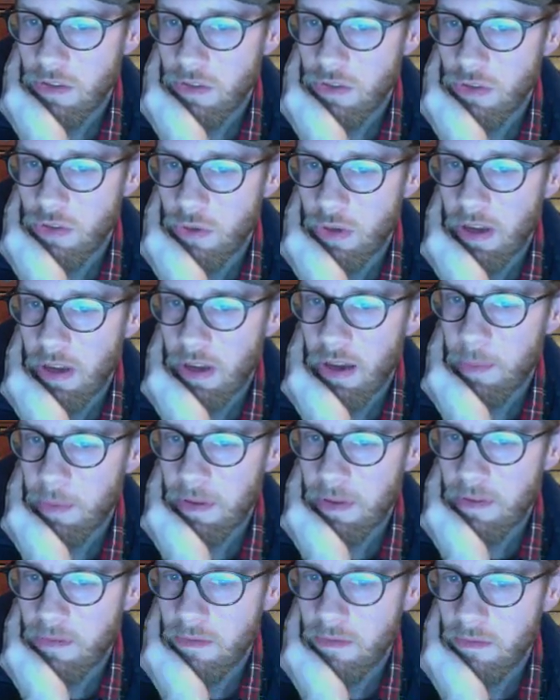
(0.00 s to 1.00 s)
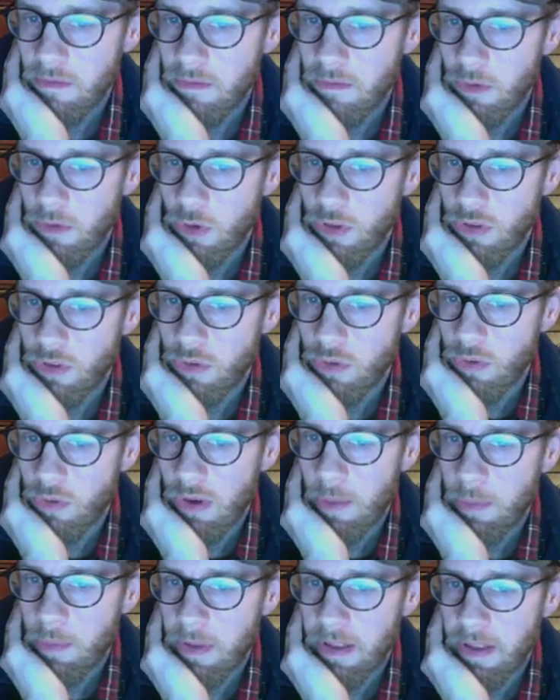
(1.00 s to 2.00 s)
copy or to
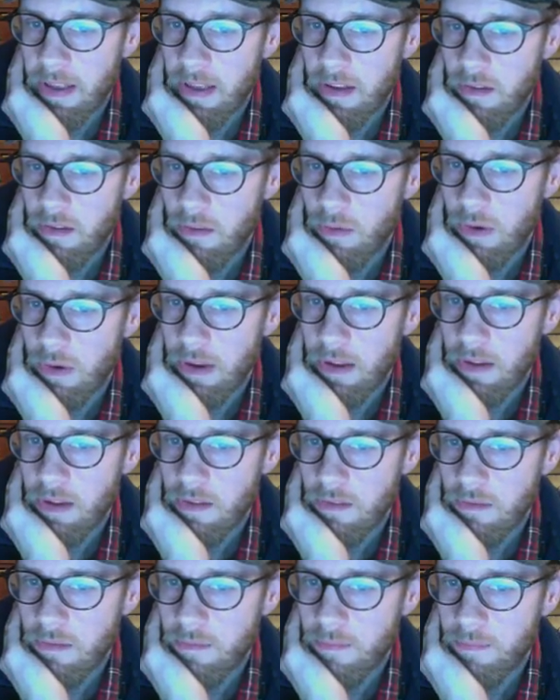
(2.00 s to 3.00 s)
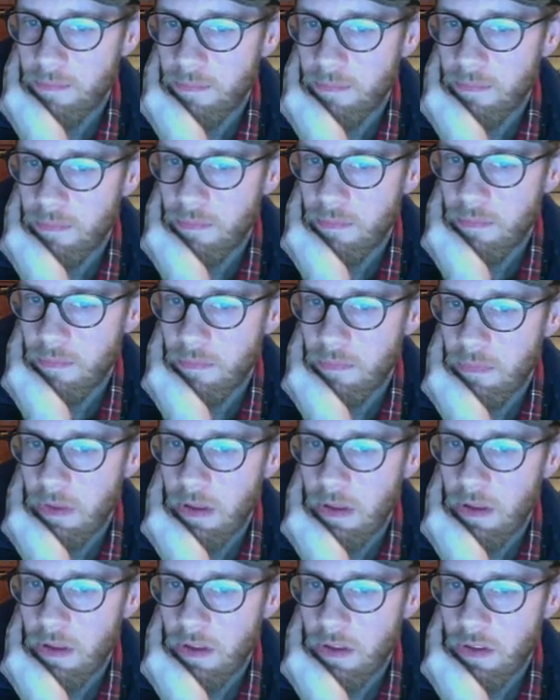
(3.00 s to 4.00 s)
replicate, right?
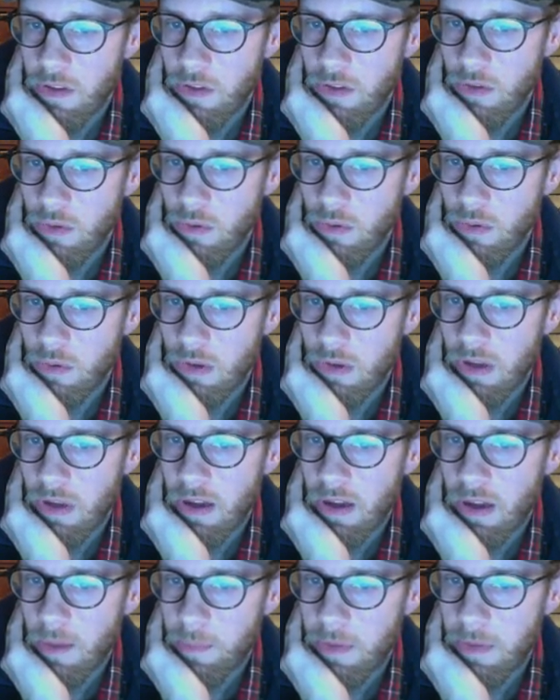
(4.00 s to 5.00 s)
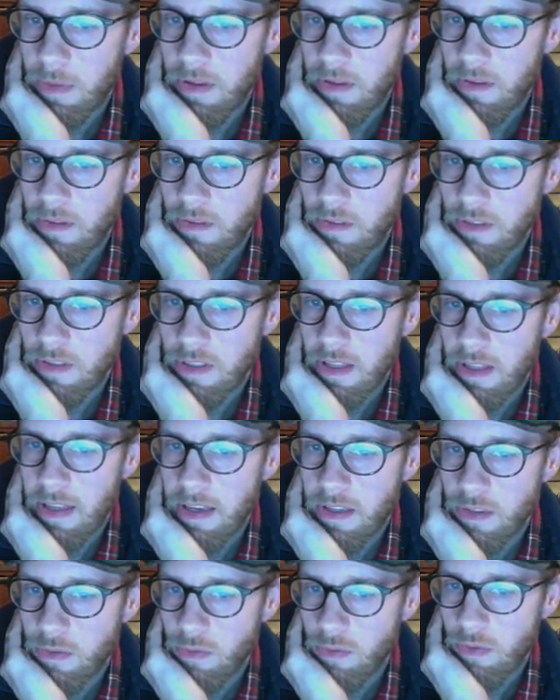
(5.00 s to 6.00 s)
To copy
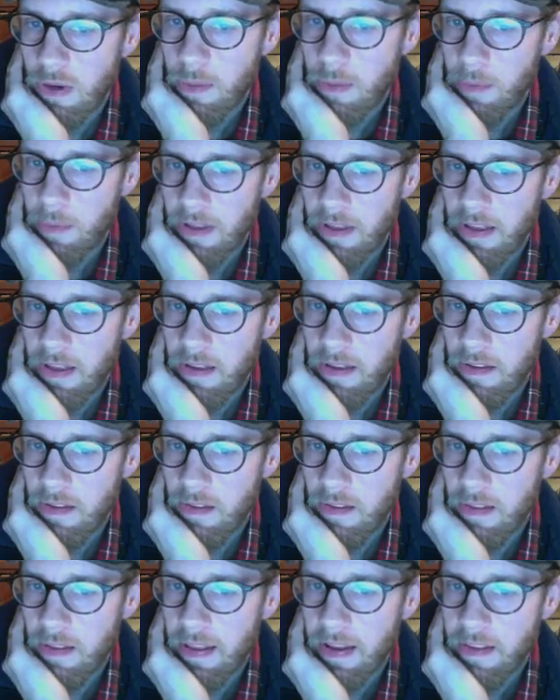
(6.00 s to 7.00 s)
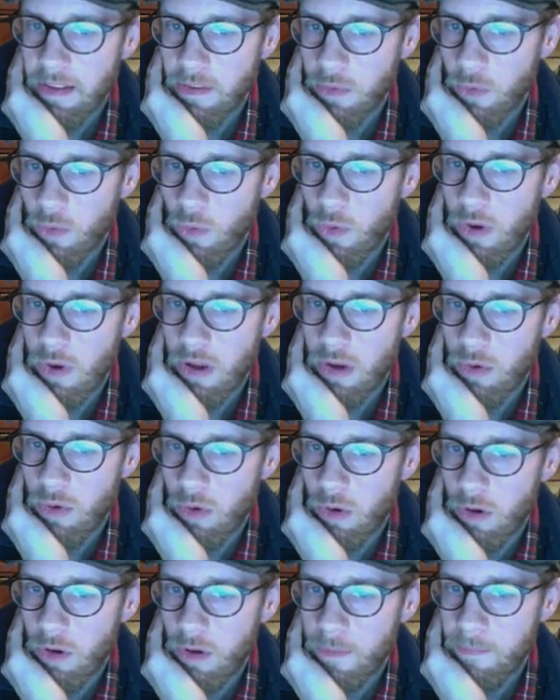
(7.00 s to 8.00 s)
/ replicate. That's one
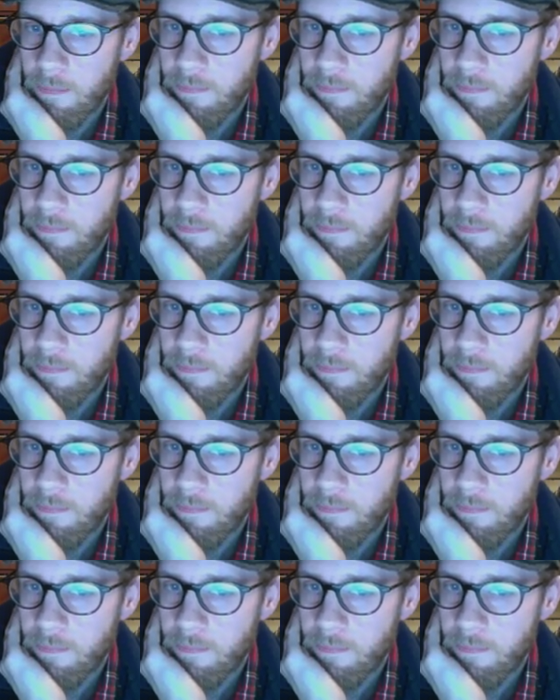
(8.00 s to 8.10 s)
role.